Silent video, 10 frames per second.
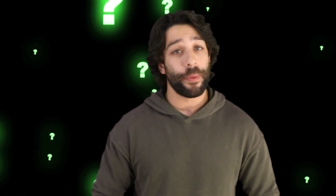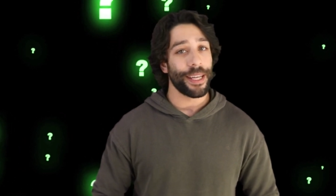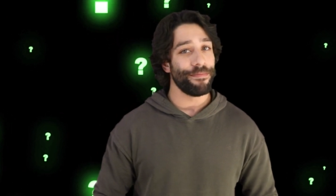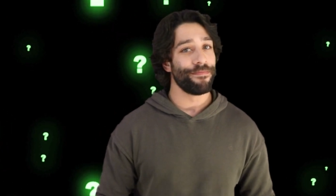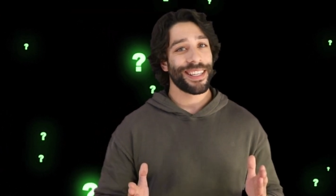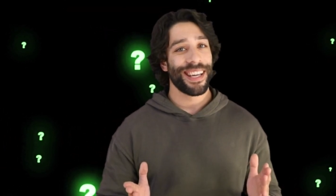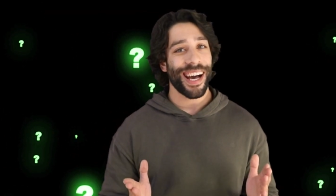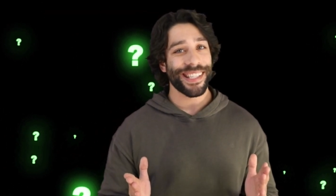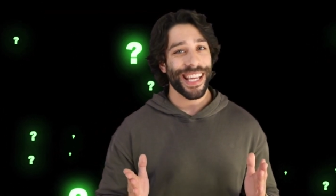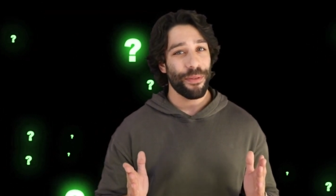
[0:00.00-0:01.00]
but
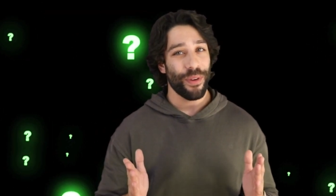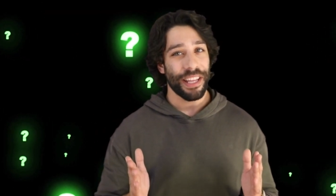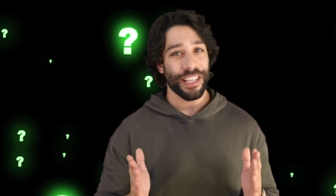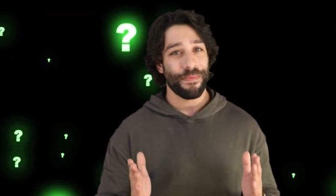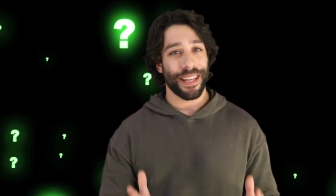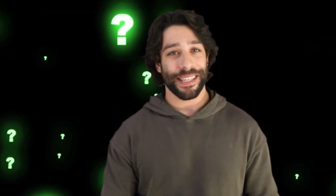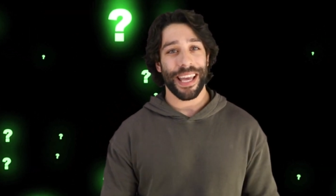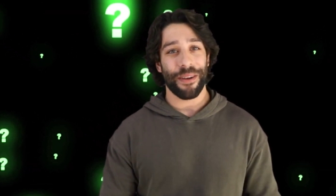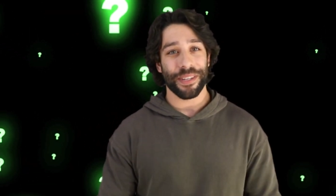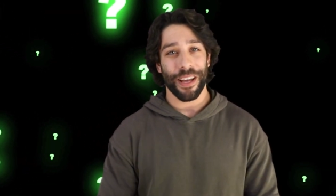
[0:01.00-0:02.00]
goddamn do I need this man's accountant